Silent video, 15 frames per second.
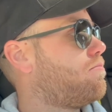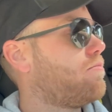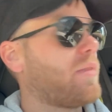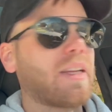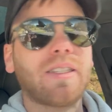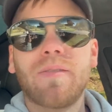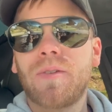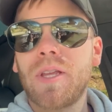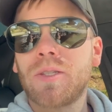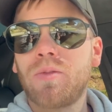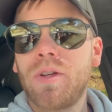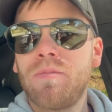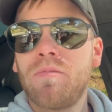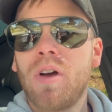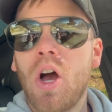That's it for this
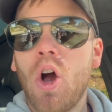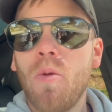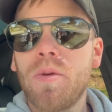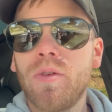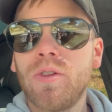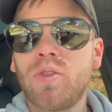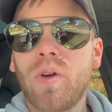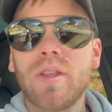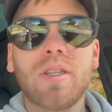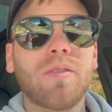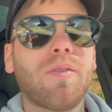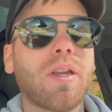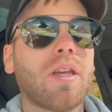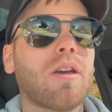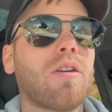one. Hope you enjoyed this
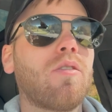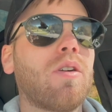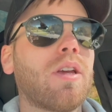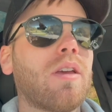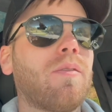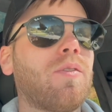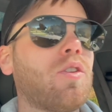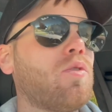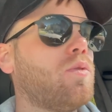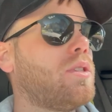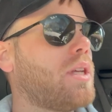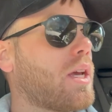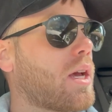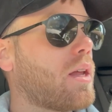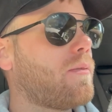video. If you
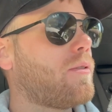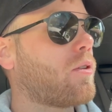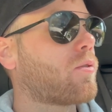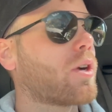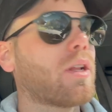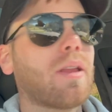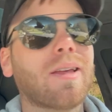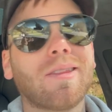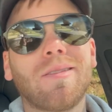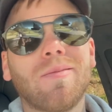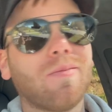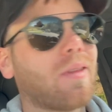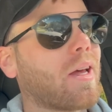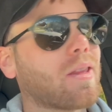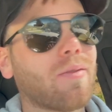did, feel free to like
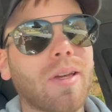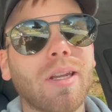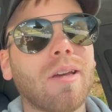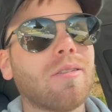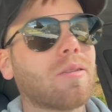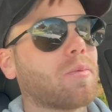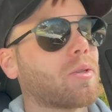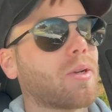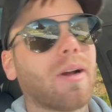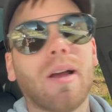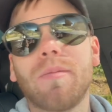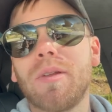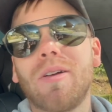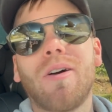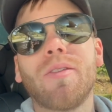the video,
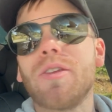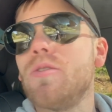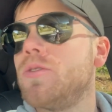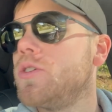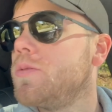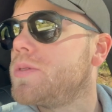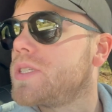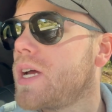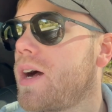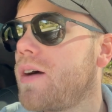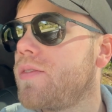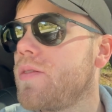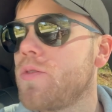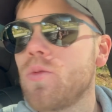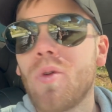subscribe, all the YouTube stuff.
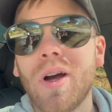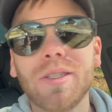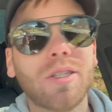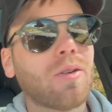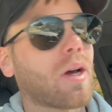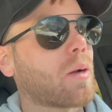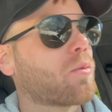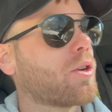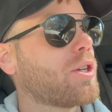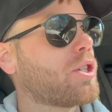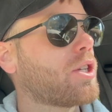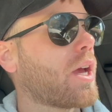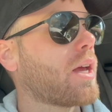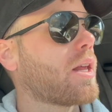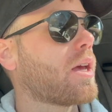If you want to, I'd
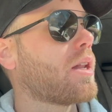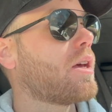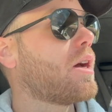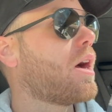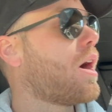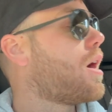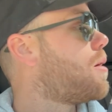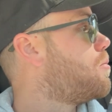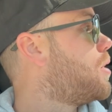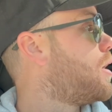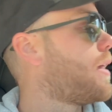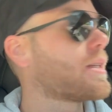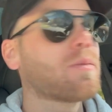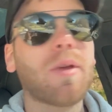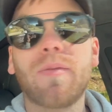appreciate it. But
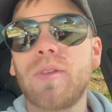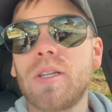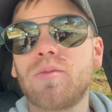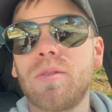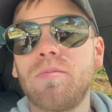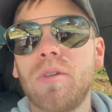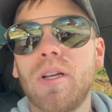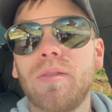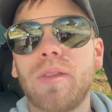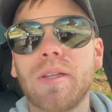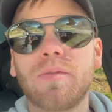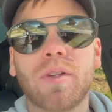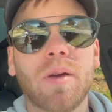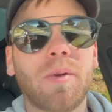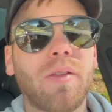that's gonna be it for this one. Thanks
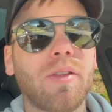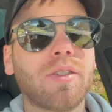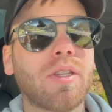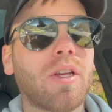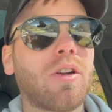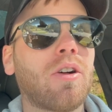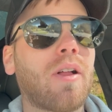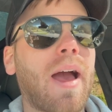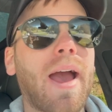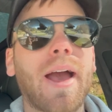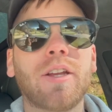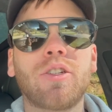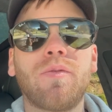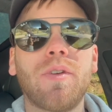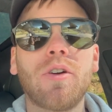for coming on this little
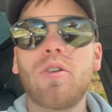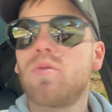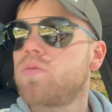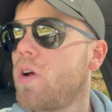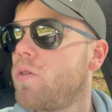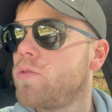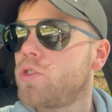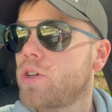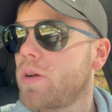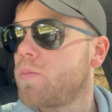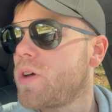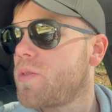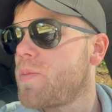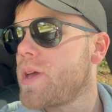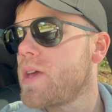Asheville road trip
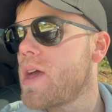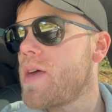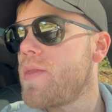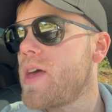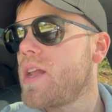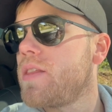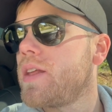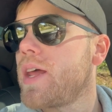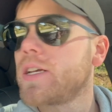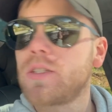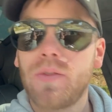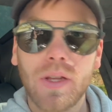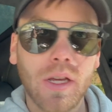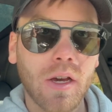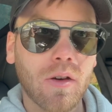with me. And then in the next
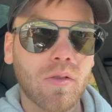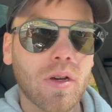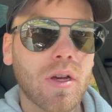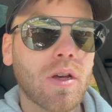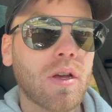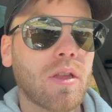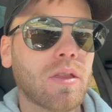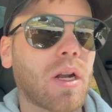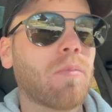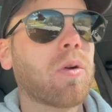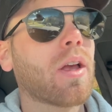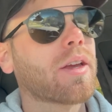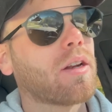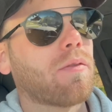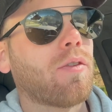video that I'm
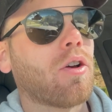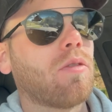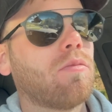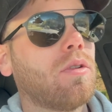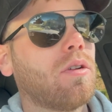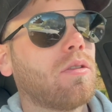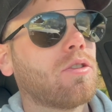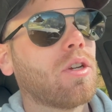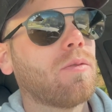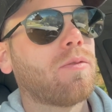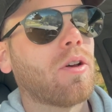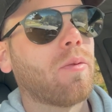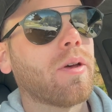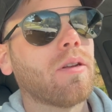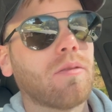probably gonna film, should
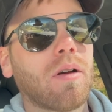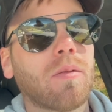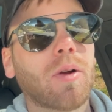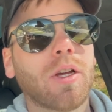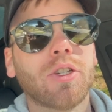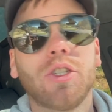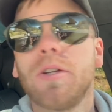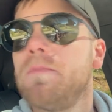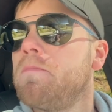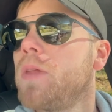film it, I probably should.